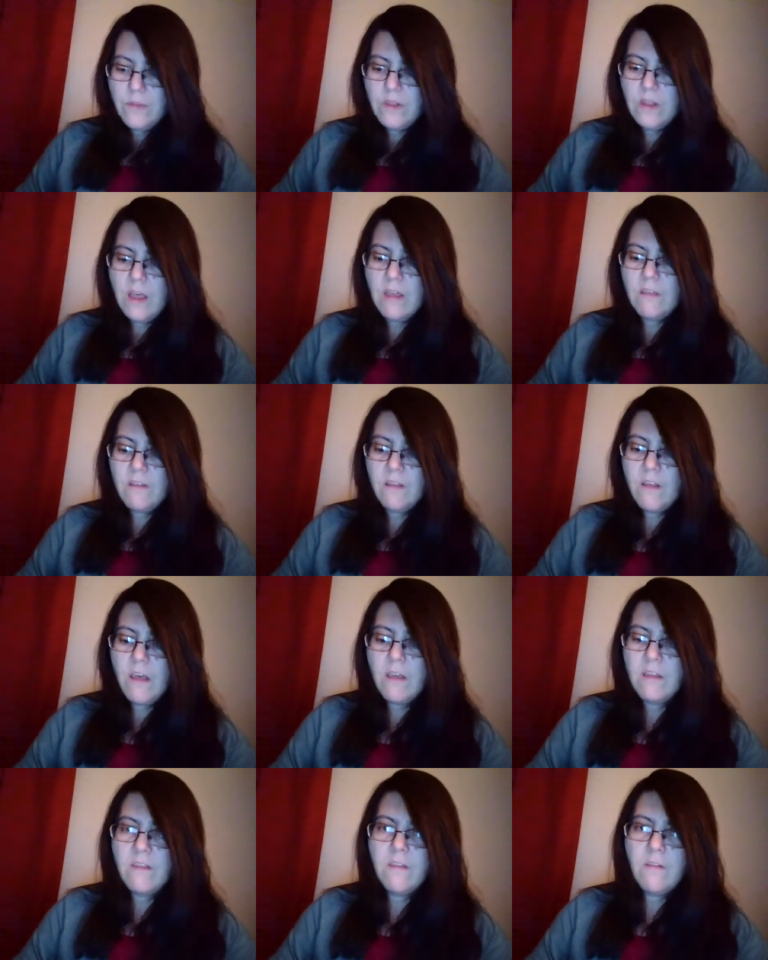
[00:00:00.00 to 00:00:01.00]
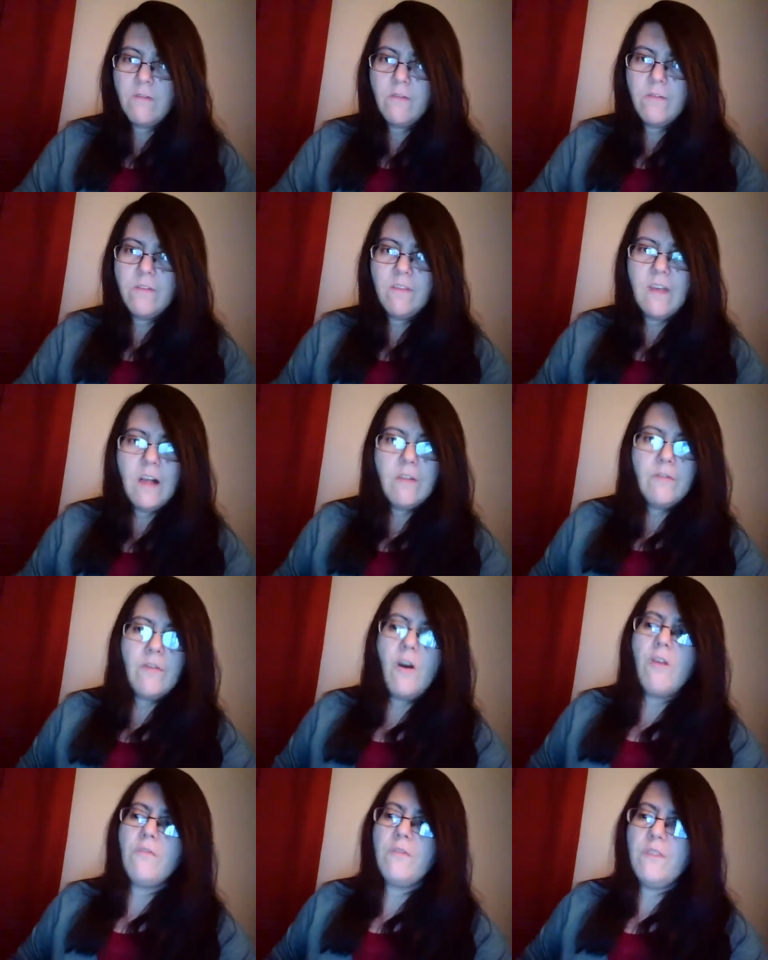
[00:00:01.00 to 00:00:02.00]
lots and lots of
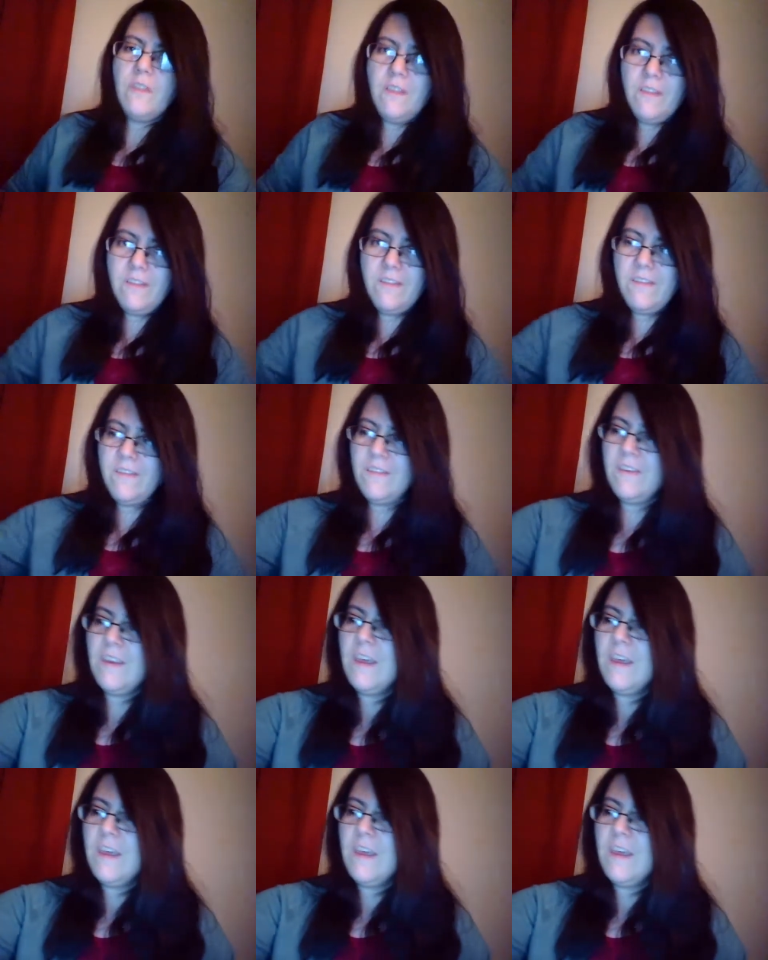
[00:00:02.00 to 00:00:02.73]
self-confidence.